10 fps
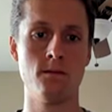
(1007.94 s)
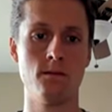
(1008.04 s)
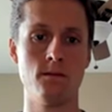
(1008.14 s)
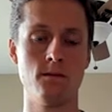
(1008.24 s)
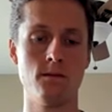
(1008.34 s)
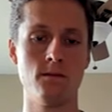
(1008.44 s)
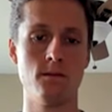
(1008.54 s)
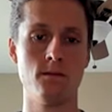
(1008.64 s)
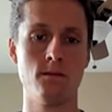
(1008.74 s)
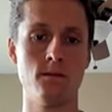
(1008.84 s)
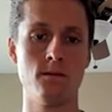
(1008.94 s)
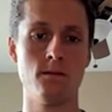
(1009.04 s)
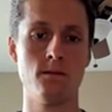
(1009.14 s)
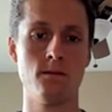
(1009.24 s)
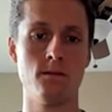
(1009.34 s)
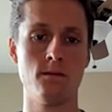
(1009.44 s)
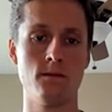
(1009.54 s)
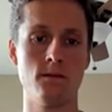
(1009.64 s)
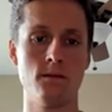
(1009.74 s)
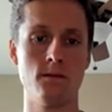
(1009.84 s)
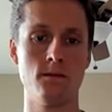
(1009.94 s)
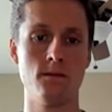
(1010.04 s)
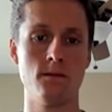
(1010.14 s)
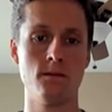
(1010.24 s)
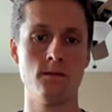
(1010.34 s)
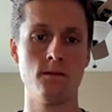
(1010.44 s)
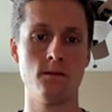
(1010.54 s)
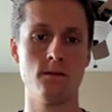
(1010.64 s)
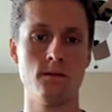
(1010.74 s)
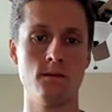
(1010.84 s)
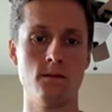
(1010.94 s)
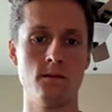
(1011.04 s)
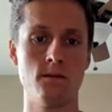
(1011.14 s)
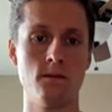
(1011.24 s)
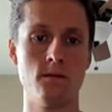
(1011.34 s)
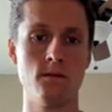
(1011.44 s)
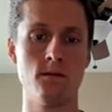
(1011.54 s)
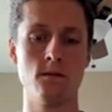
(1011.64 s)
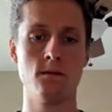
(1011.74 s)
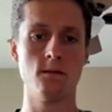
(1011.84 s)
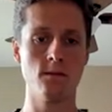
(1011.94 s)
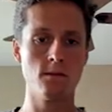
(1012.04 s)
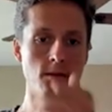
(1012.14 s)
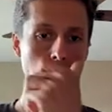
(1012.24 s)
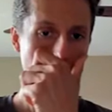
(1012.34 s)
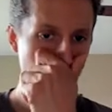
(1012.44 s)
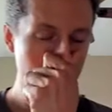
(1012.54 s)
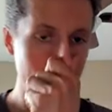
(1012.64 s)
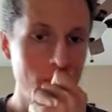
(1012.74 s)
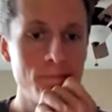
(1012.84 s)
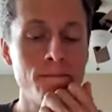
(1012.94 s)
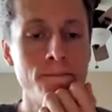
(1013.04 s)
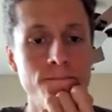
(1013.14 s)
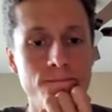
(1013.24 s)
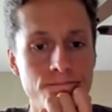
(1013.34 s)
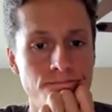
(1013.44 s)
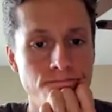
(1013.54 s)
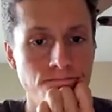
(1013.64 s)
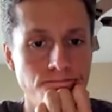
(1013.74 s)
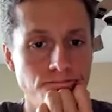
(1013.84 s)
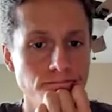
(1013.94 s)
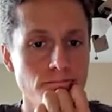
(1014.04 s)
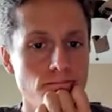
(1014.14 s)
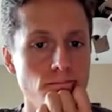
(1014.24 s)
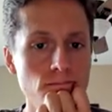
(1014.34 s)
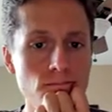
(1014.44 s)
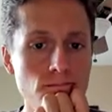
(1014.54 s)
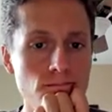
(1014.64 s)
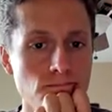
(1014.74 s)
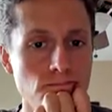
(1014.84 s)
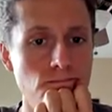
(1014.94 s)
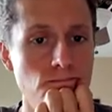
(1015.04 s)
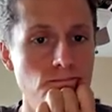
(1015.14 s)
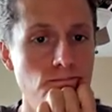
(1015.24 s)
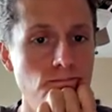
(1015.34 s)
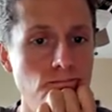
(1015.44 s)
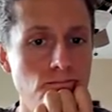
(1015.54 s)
[no speech]